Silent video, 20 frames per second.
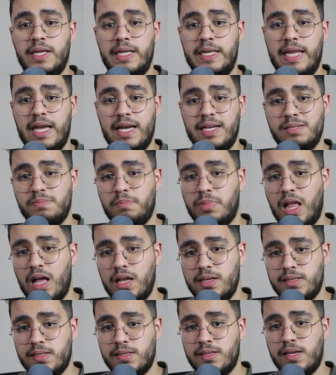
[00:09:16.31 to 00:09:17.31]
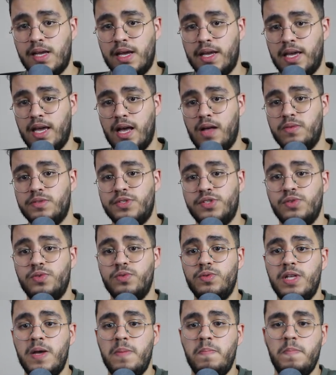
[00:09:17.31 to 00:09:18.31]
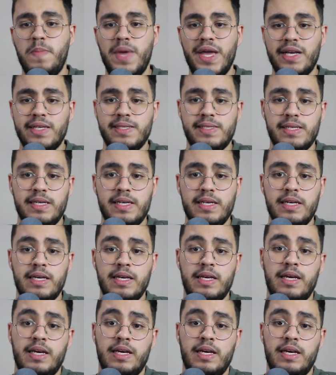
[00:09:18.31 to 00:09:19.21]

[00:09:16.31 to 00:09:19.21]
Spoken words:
Dex Plus account to the Mexi